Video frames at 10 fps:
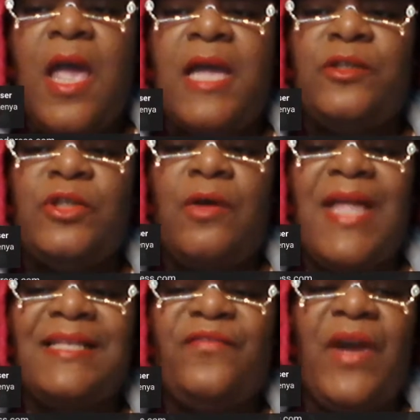And so
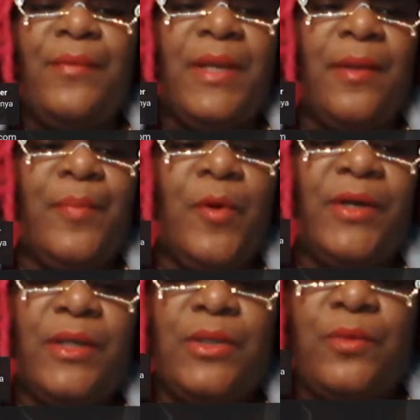that's very
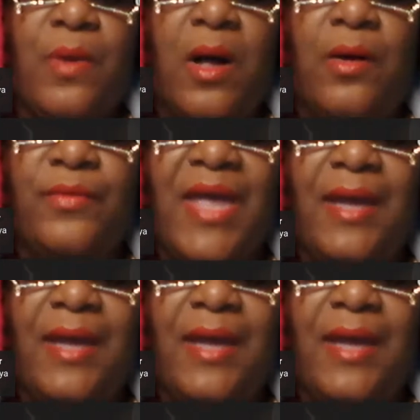important, you all,